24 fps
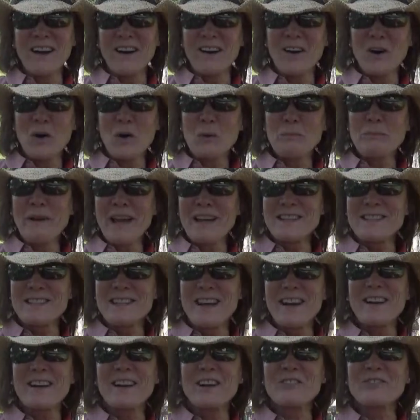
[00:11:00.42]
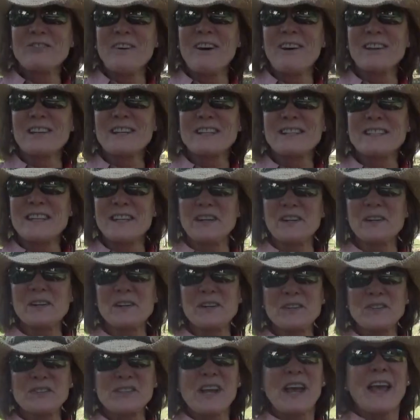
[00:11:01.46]
all Bandera
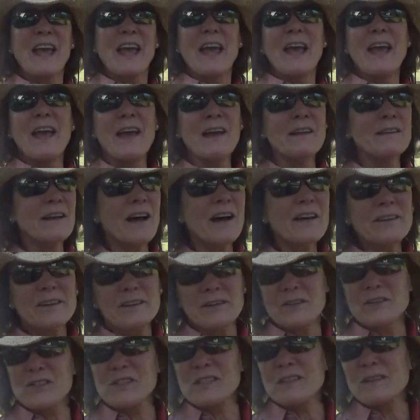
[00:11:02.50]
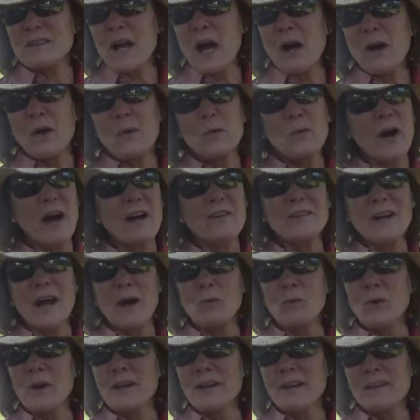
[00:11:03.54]
volunteers and others. I've
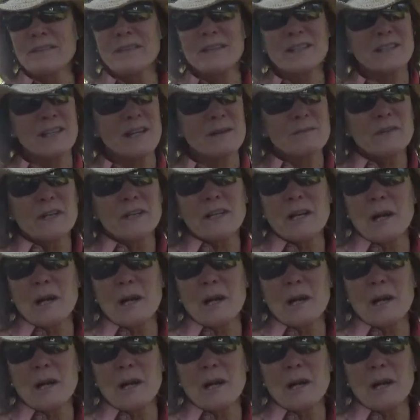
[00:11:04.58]
got one on the team that